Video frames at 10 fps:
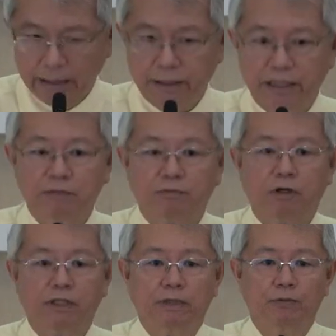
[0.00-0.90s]
This
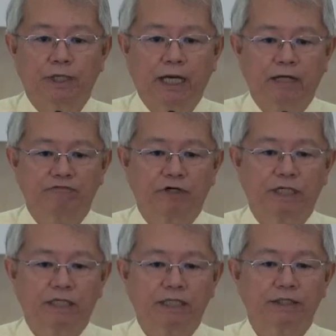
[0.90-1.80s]
morning we have
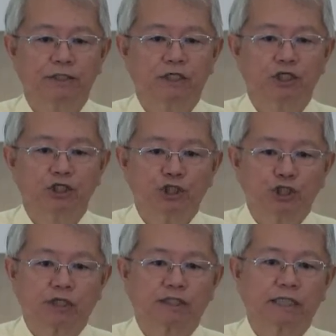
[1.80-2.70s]
a
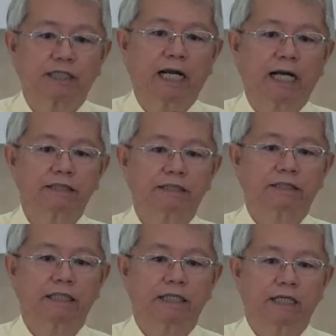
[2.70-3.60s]
shorter
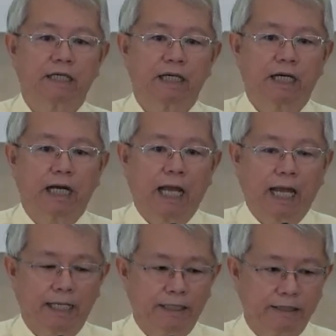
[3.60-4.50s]
class,
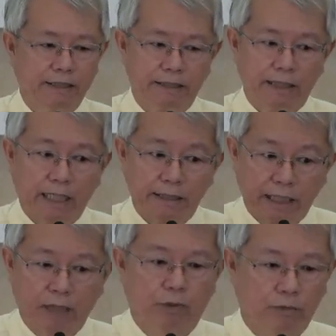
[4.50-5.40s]
and
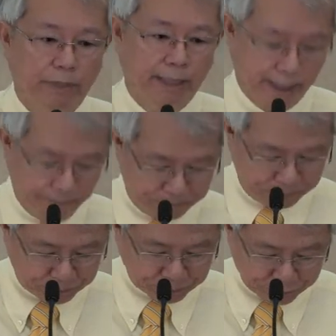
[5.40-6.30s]
there will be
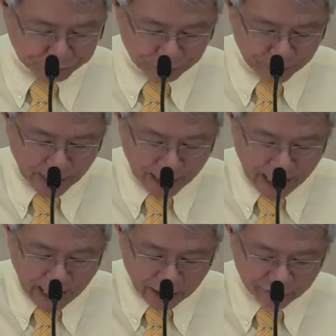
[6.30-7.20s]

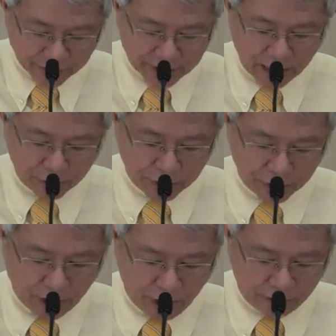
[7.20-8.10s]
half an
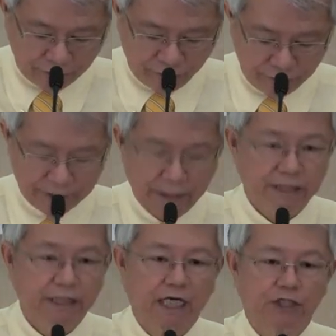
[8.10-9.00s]
hour of
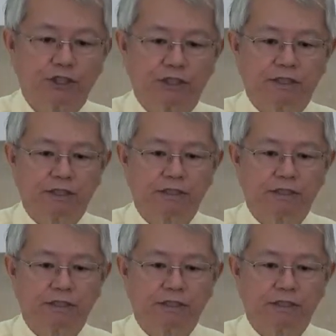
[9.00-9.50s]
discussion.